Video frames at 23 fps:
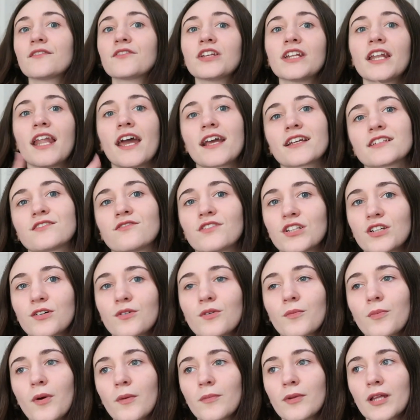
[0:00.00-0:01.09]
the next video
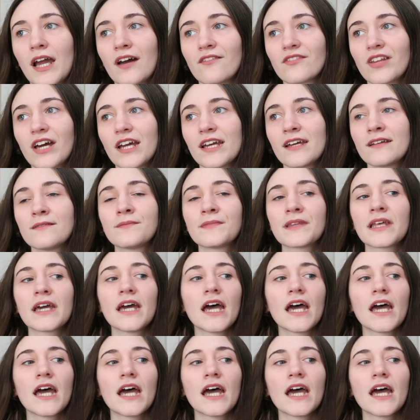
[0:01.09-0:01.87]
will probably have that in.